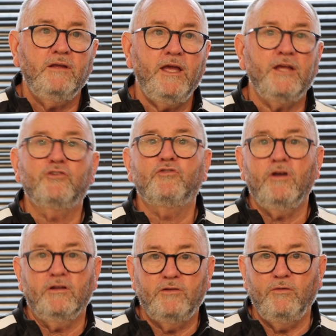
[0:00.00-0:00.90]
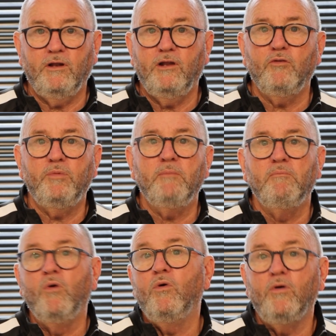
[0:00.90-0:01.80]
extra, doing a little bit
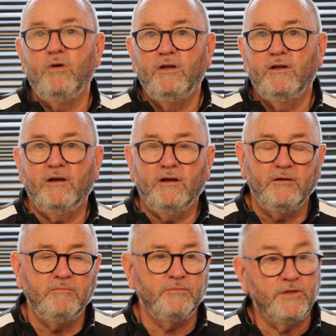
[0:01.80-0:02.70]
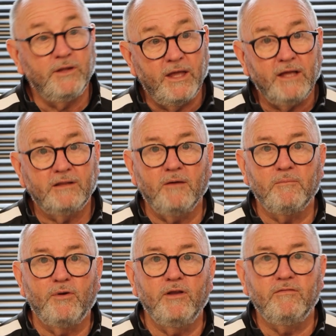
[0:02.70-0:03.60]
more than they had
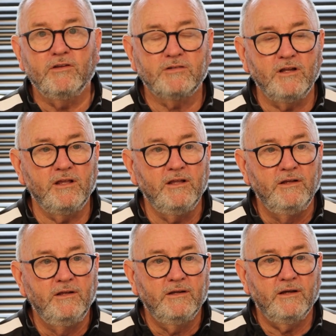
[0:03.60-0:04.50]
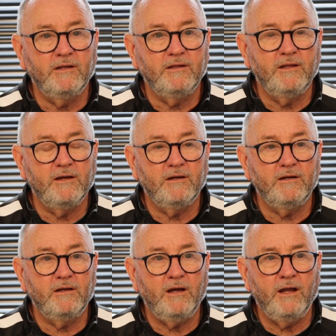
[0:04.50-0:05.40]
done previously. And
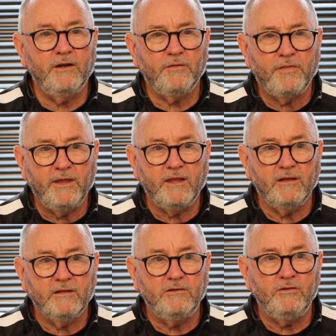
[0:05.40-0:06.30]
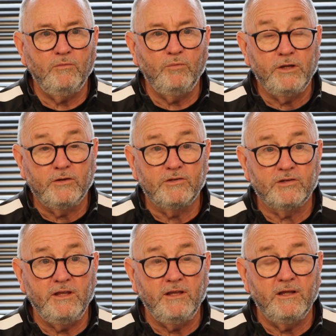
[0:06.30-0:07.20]
I think we could
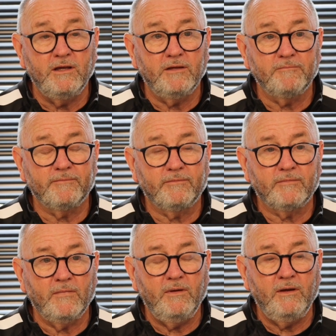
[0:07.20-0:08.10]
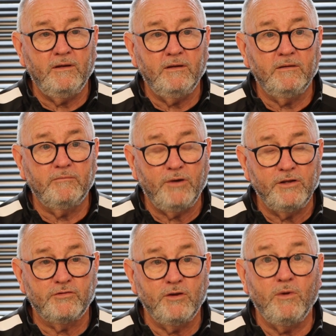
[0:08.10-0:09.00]
see that
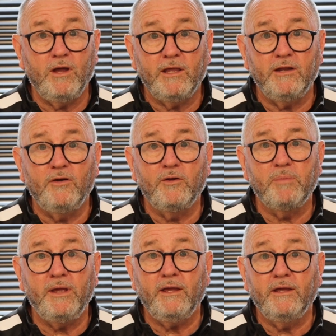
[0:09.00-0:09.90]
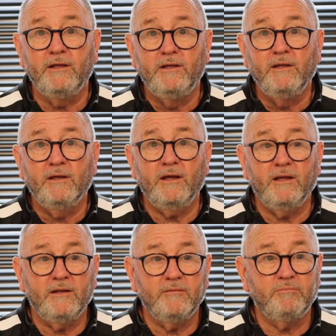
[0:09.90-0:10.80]
Braintree were hanging on a bit
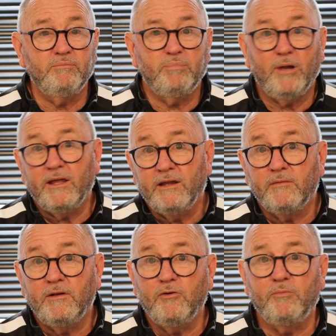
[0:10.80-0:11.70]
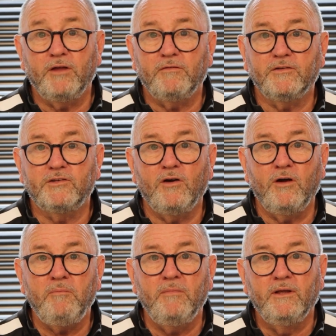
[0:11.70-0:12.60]
and playing a little bit for
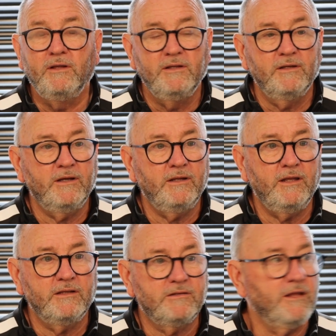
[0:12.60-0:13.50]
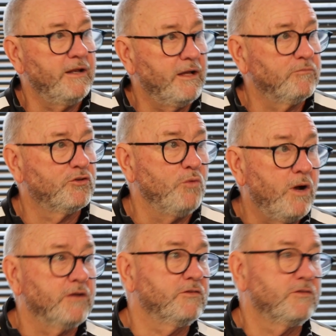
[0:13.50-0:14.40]
time, and that's then up to
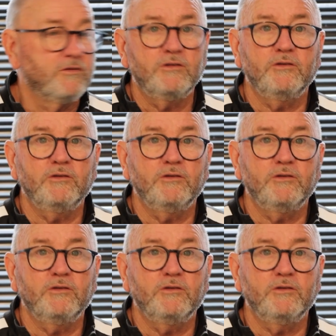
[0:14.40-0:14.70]
us